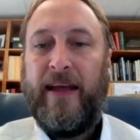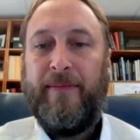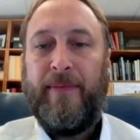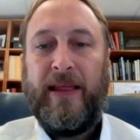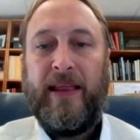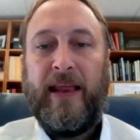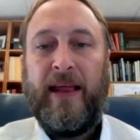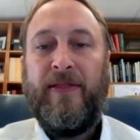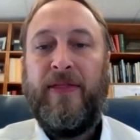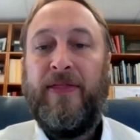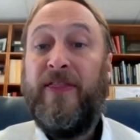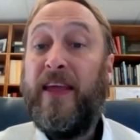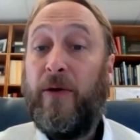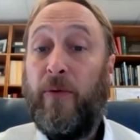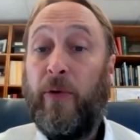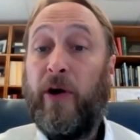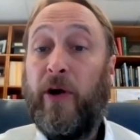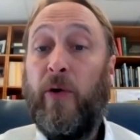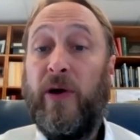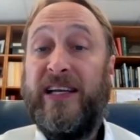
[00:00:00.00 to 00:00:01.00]
I mean, I
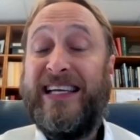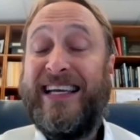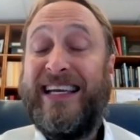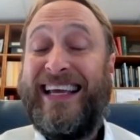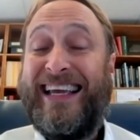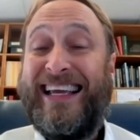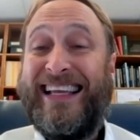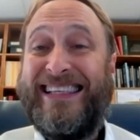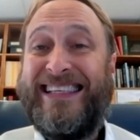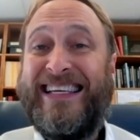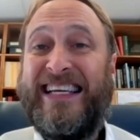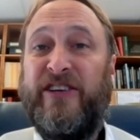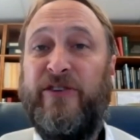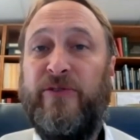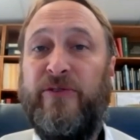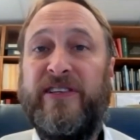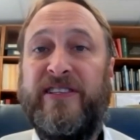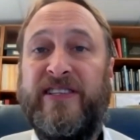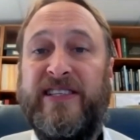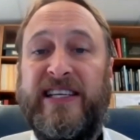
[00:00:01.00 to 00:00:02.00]
think we're going to
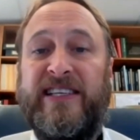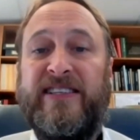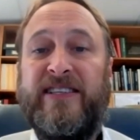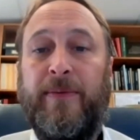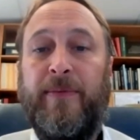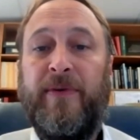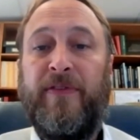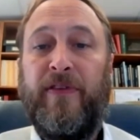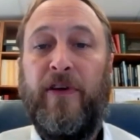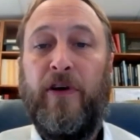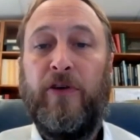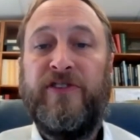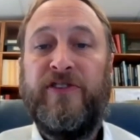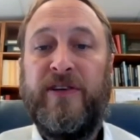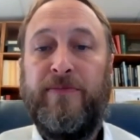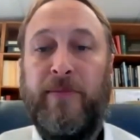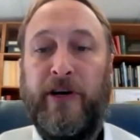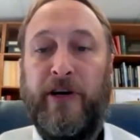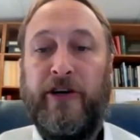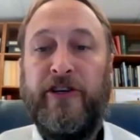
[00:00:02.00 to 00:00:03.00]
continue to see some of those
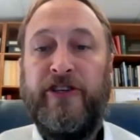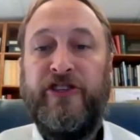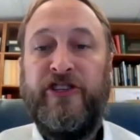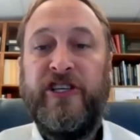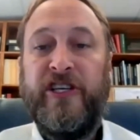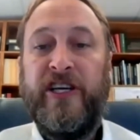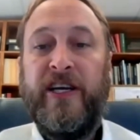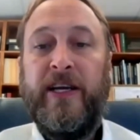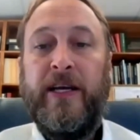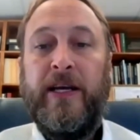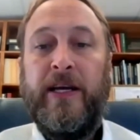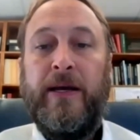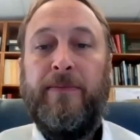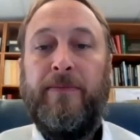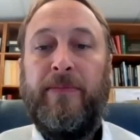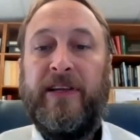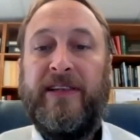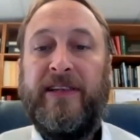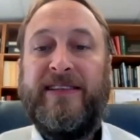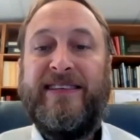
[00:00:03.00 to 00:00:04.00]
emerge,
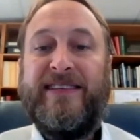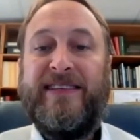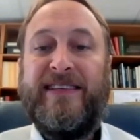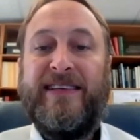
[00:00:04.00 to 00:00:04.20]
but